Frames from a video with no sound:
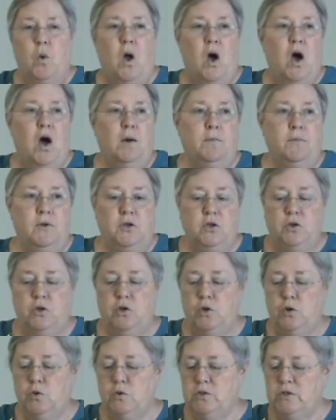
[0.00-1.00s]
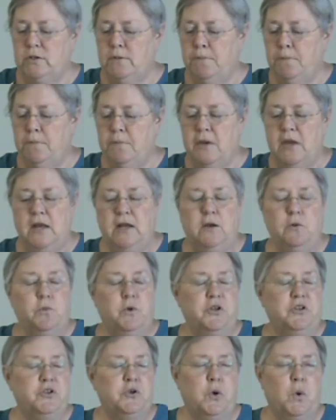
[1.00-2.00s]
Rob used many
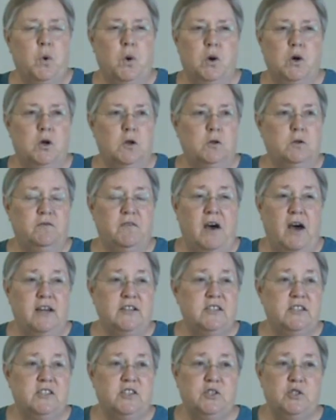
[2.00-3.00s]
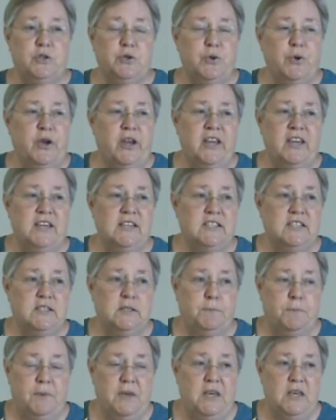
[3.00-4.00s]
rhetorical devices during his
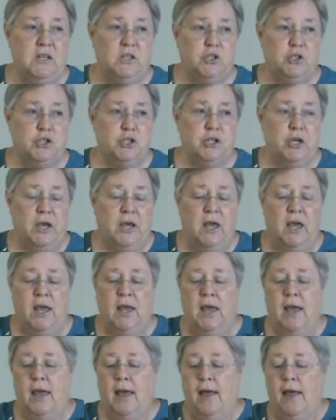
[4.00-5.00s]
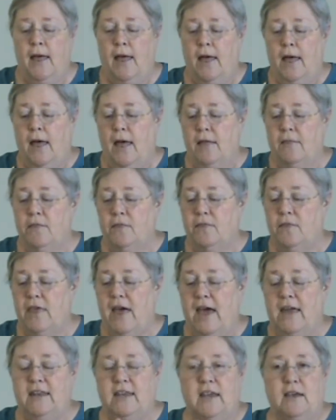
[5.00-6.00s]
speech
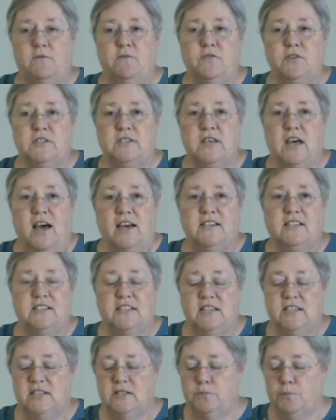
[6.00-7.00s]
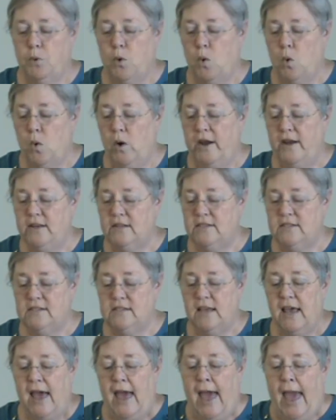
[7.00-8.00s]
that emphasized his
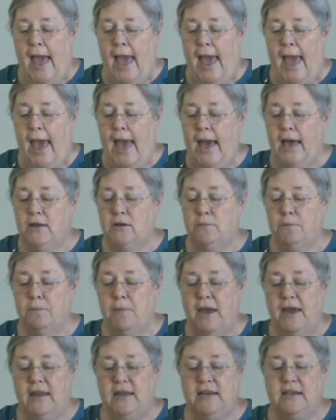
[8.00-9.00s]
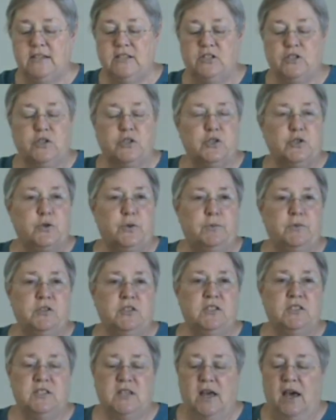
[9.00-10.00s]
points and made his
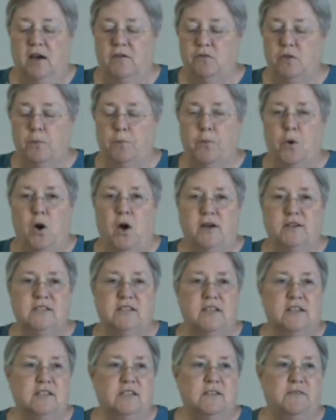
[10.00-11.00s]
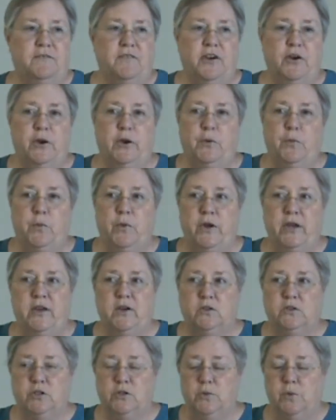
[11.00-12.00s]
descriptions of the process very
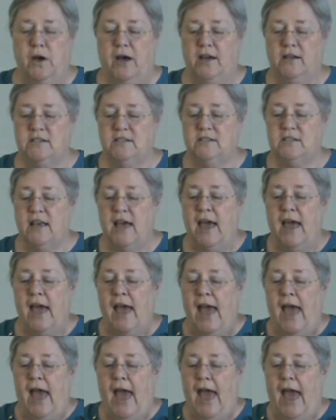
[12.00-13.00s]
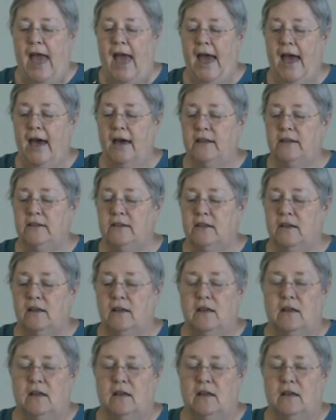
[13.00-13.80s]
real to us, and